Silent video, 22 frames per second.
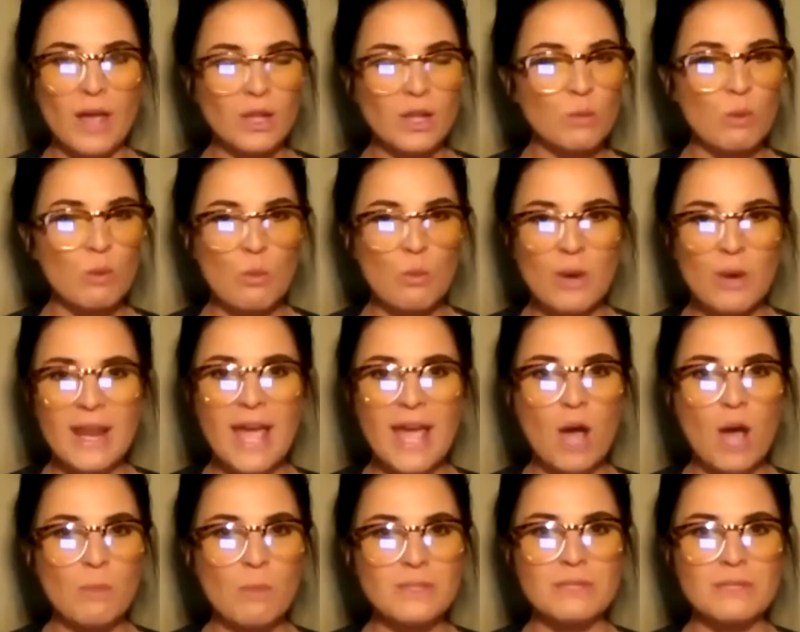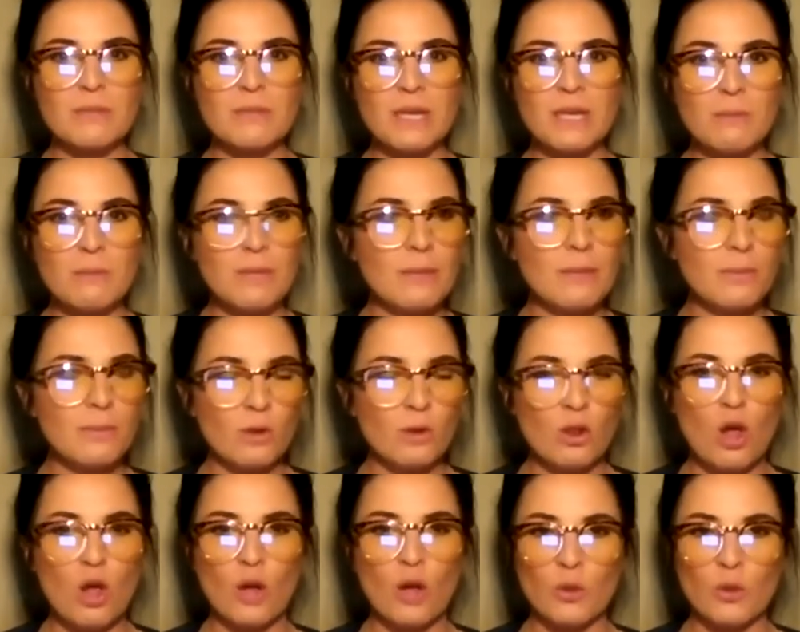and we want to help as many people
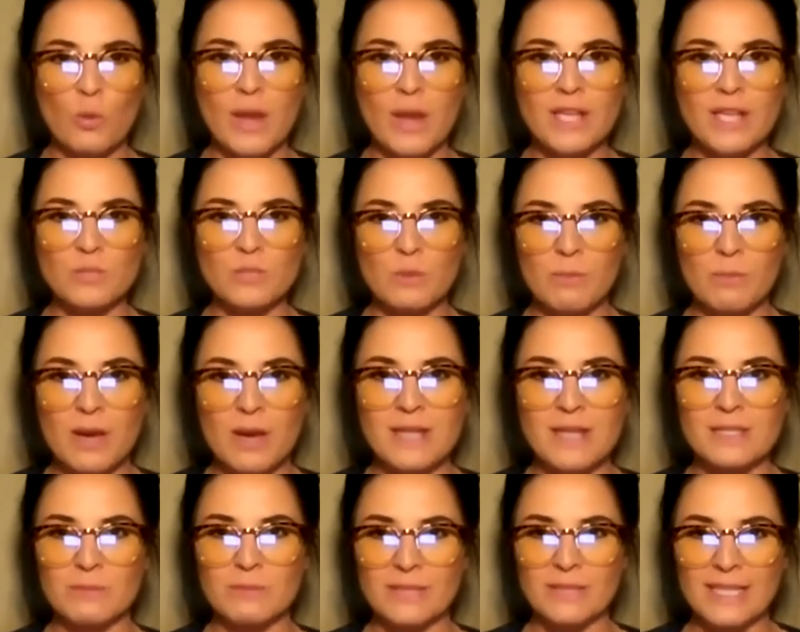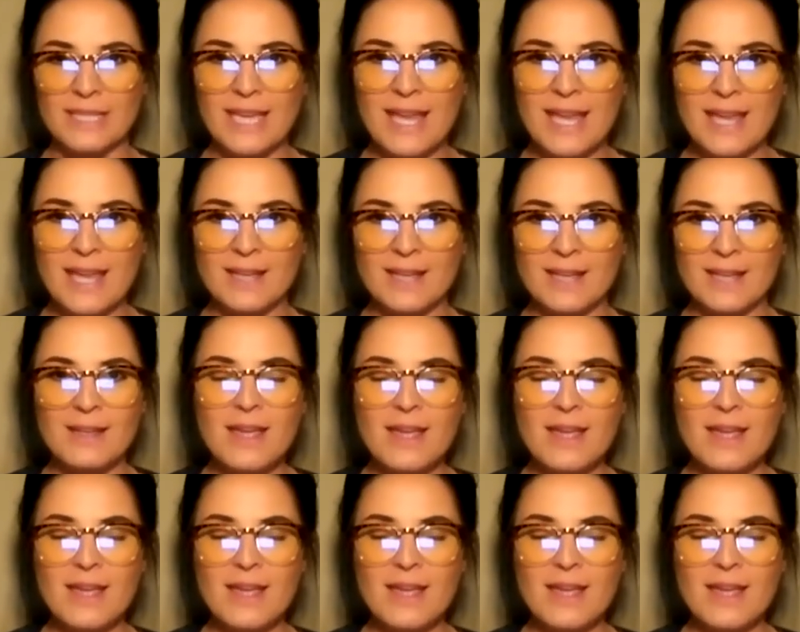along the way as we possibly can.